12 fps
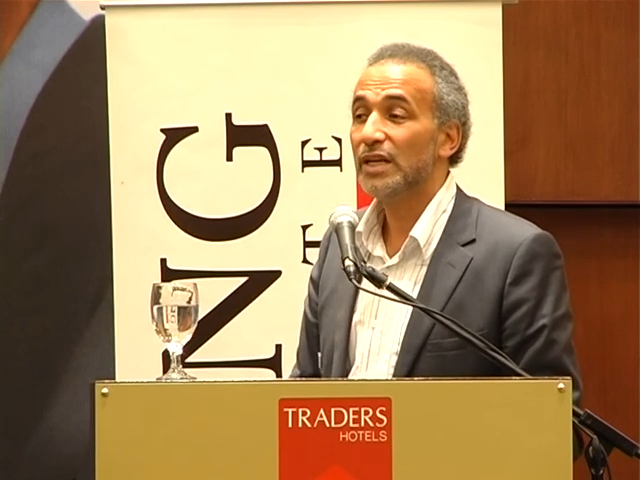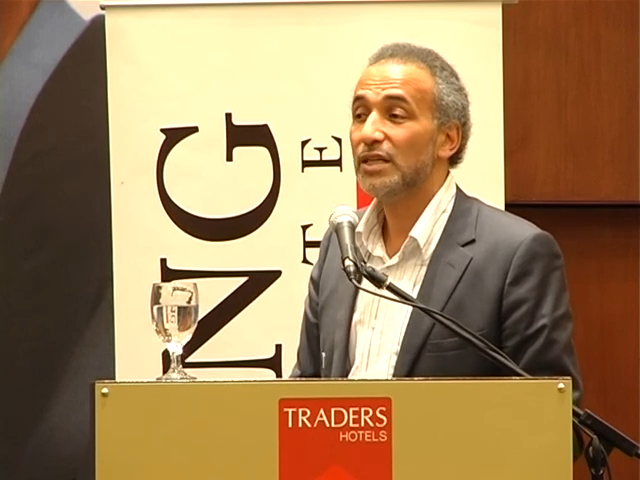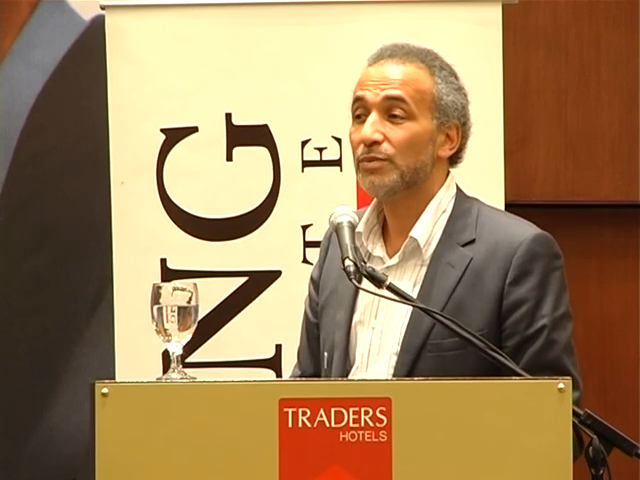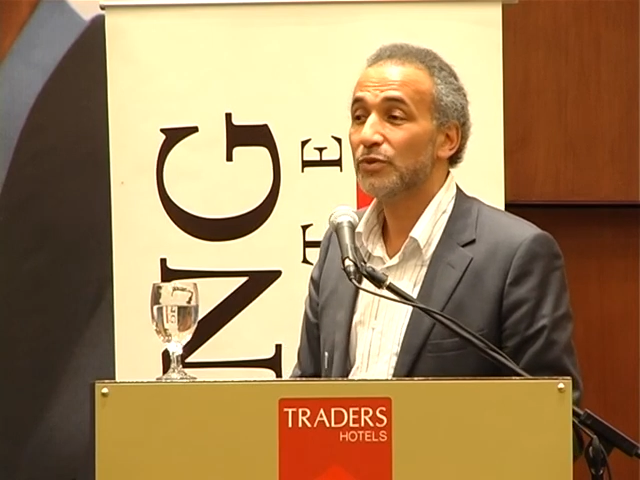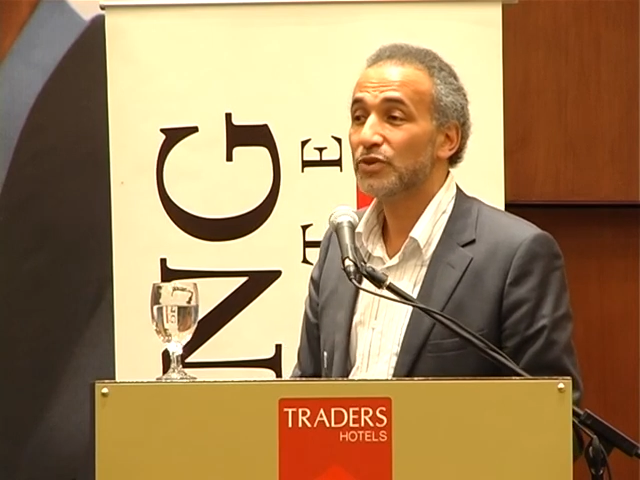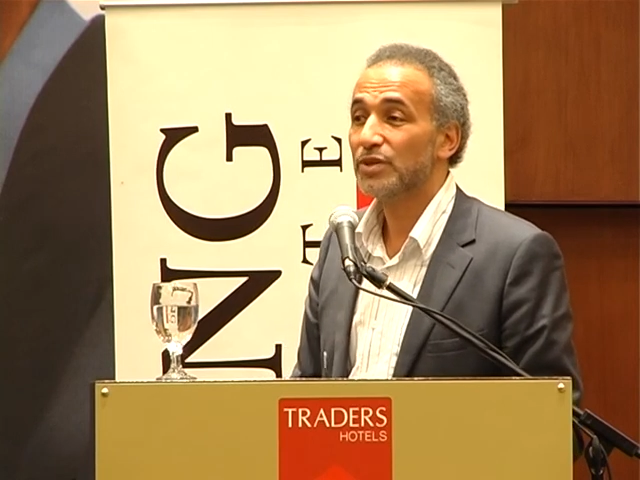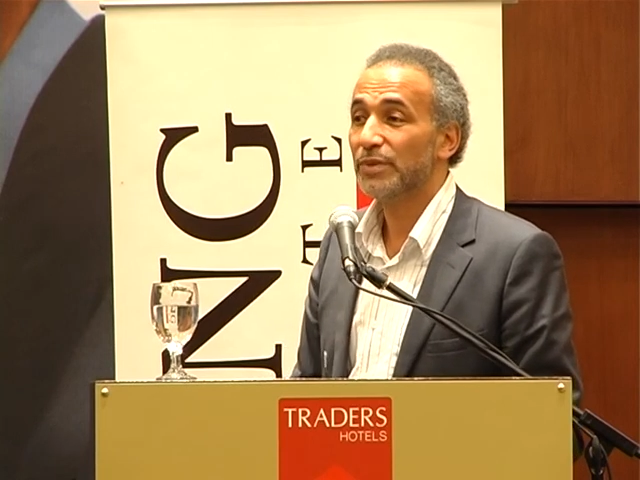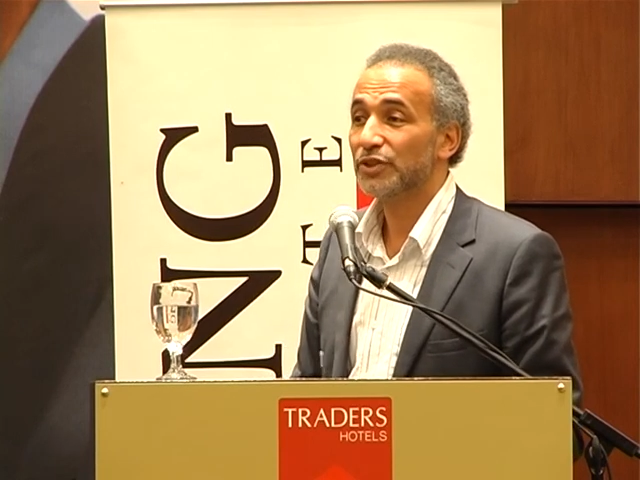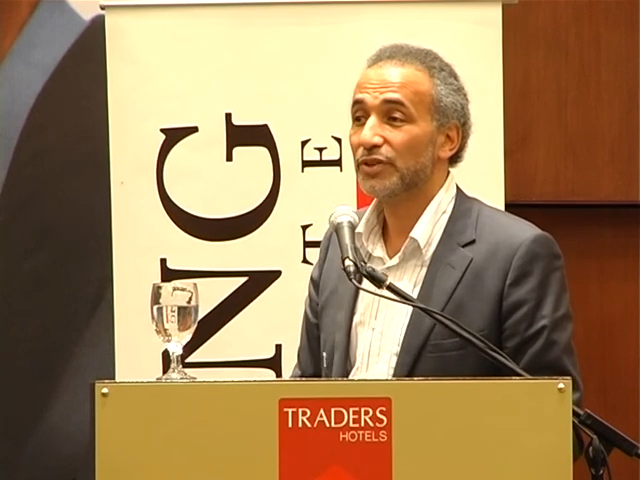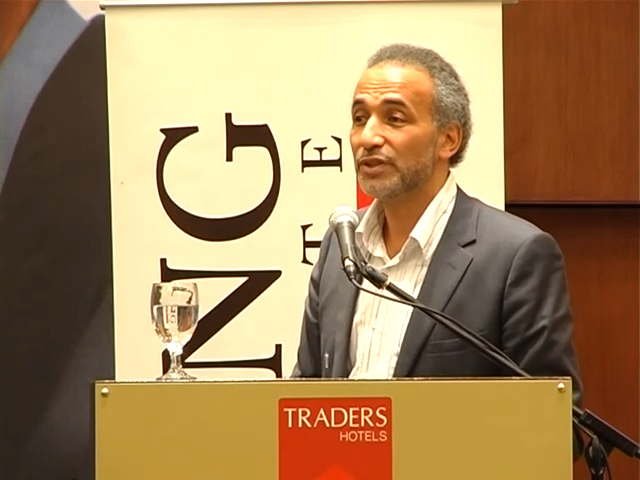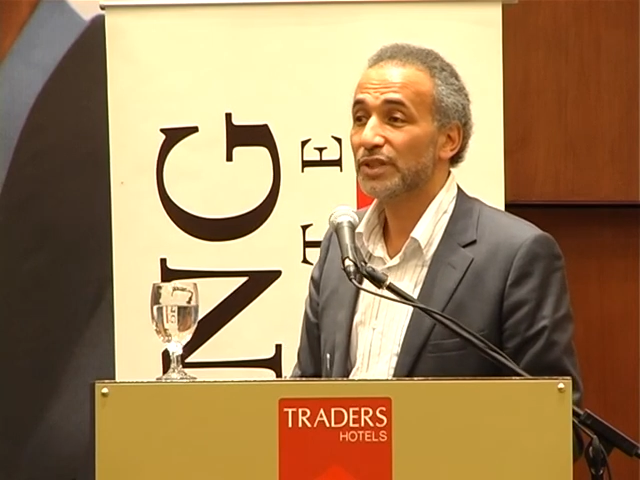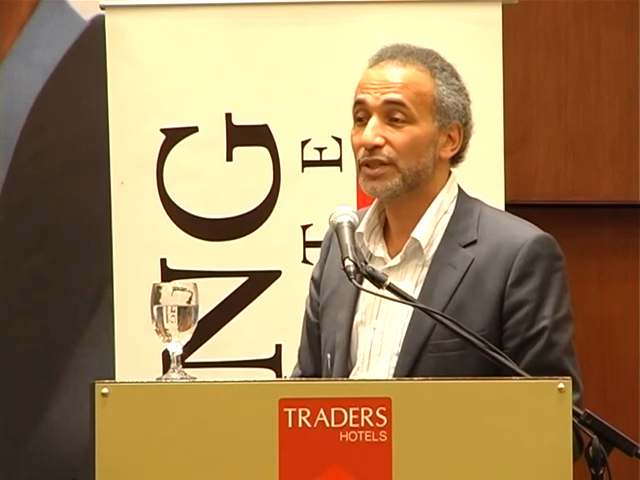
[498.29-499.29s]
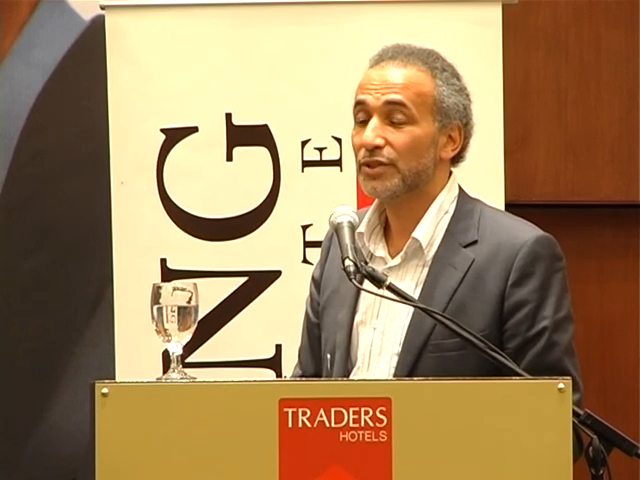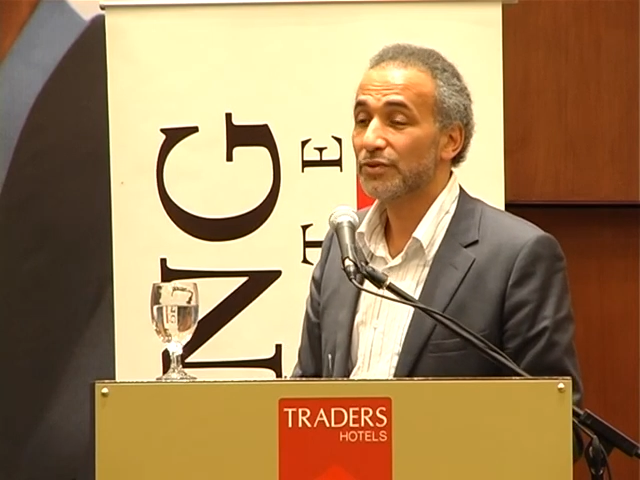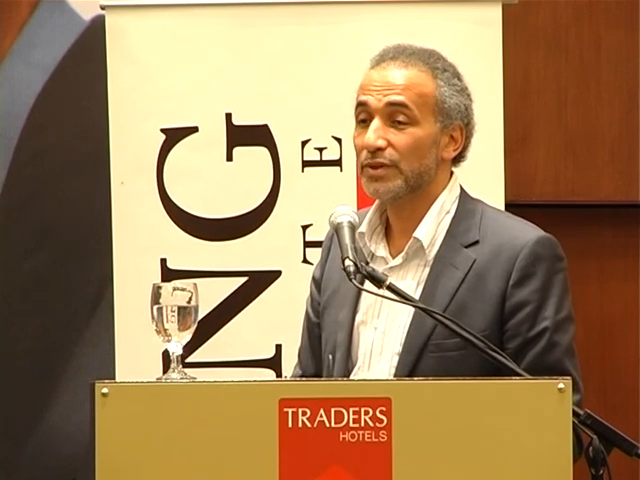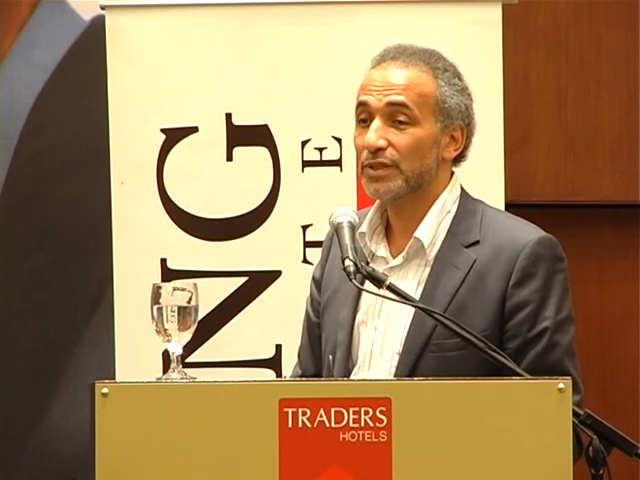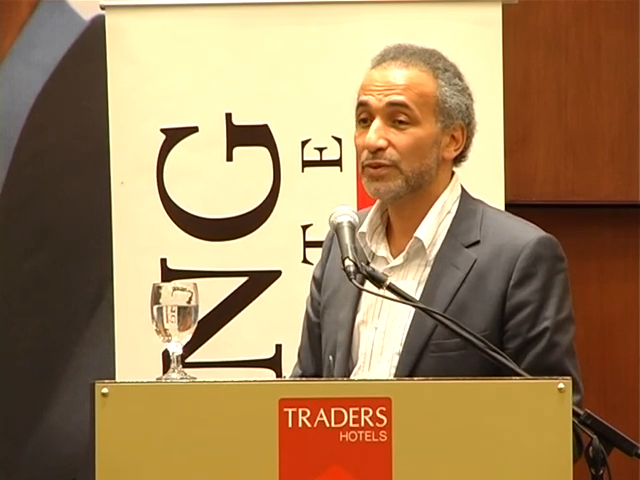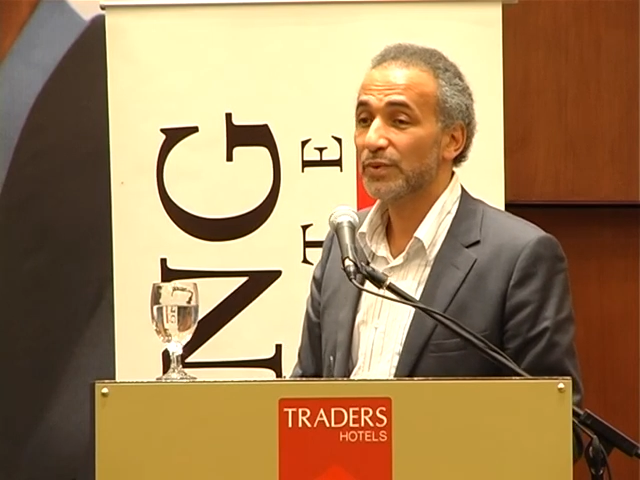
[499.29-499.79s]
any Muslim majority
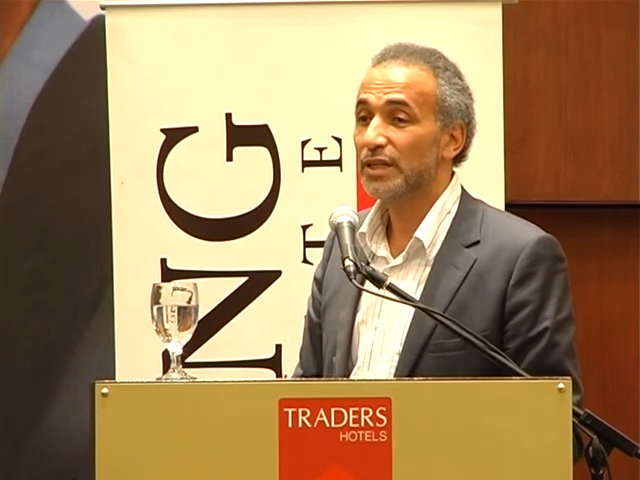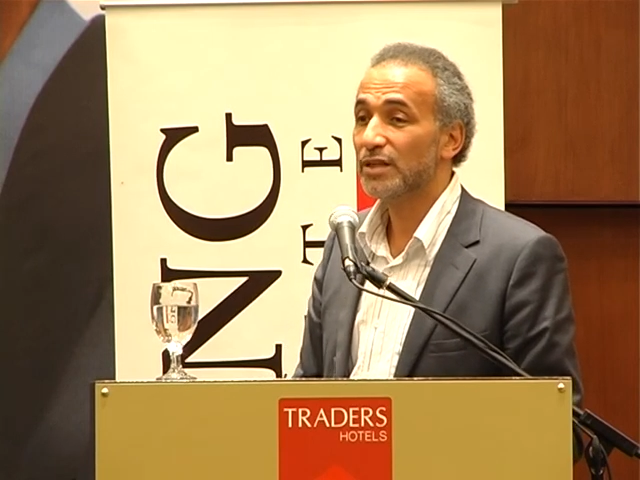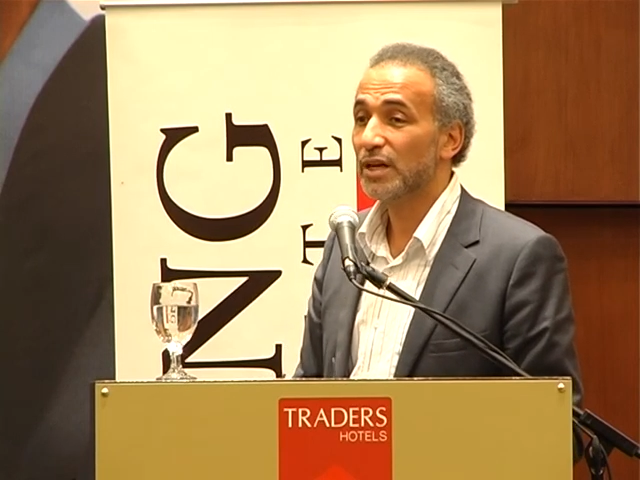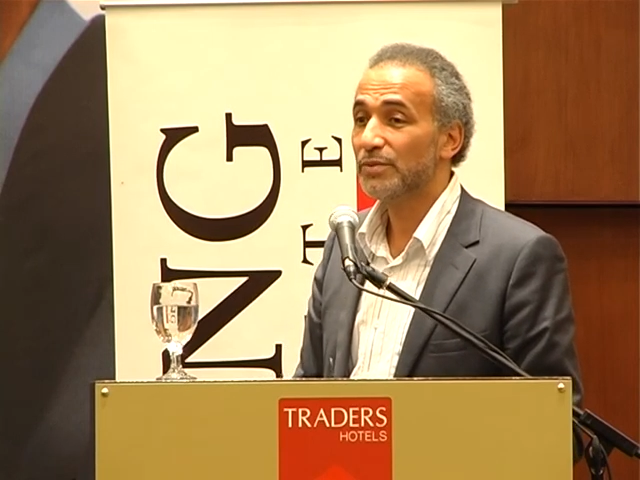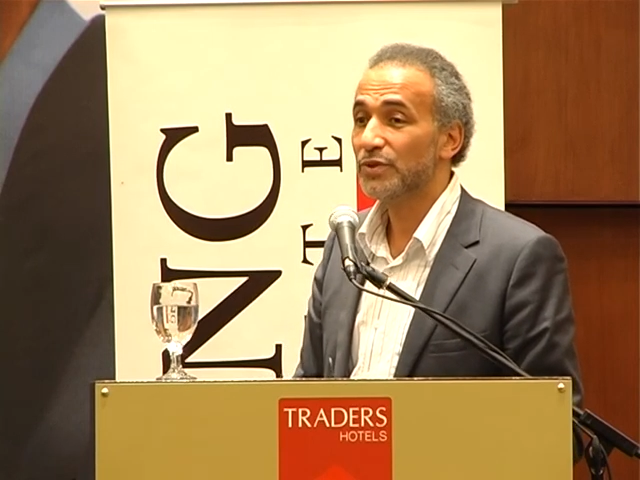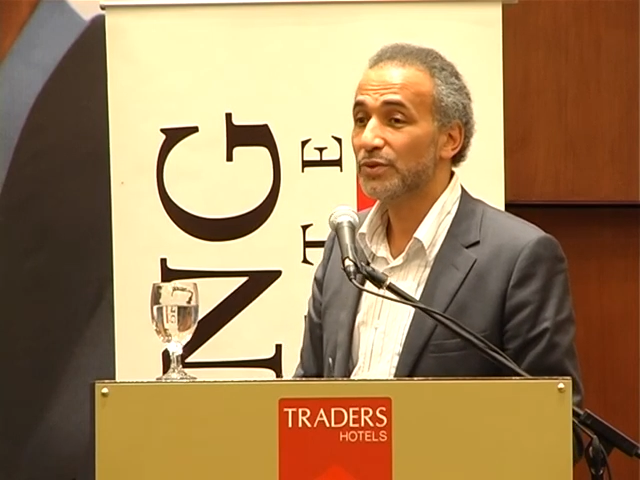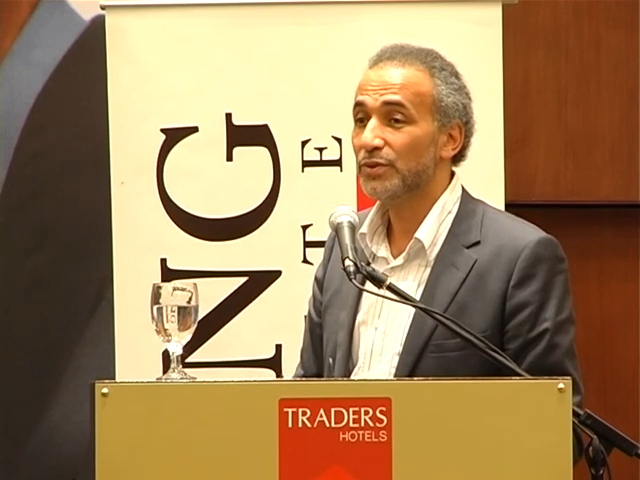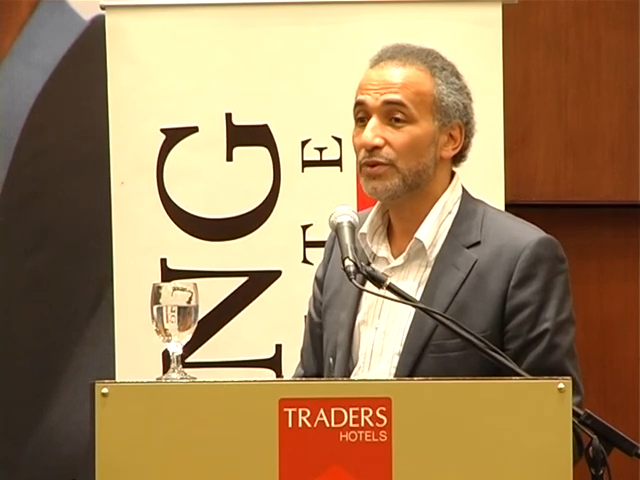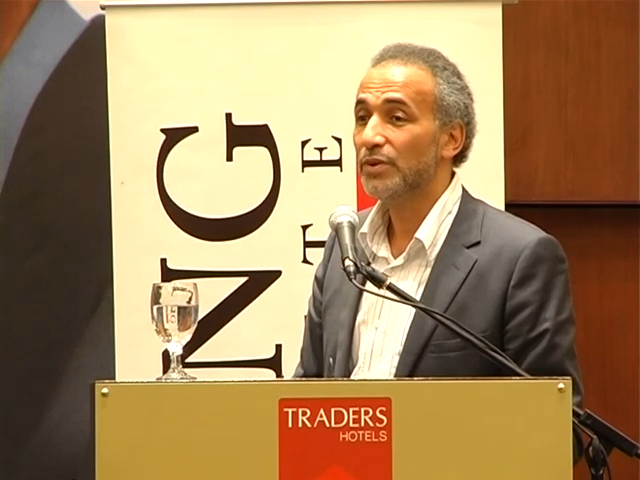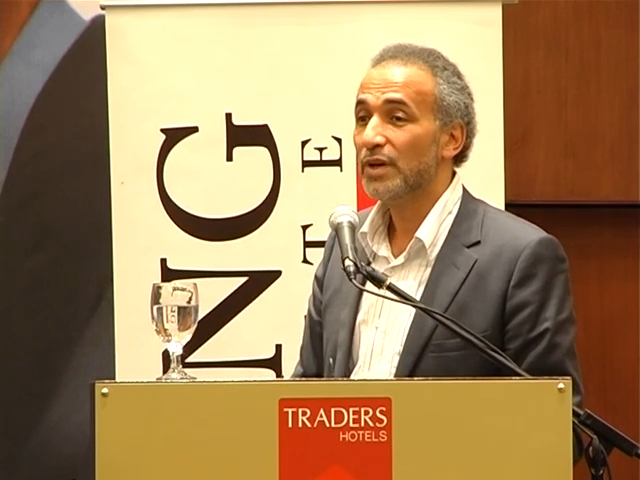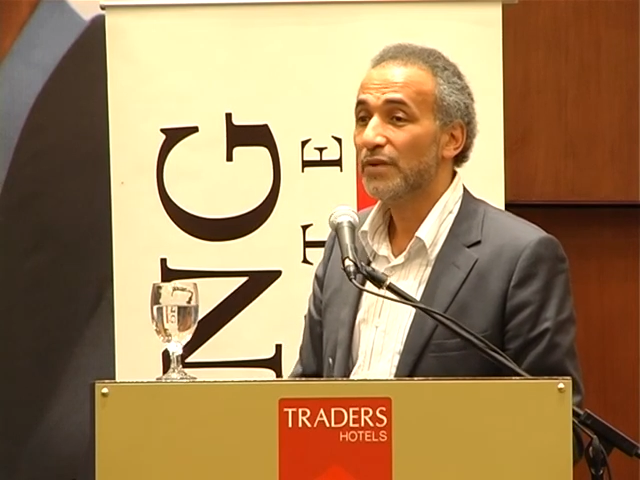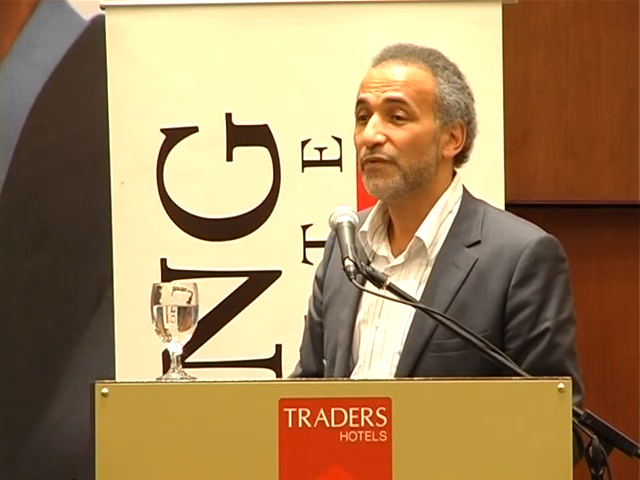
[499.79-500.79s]
countries when it comes to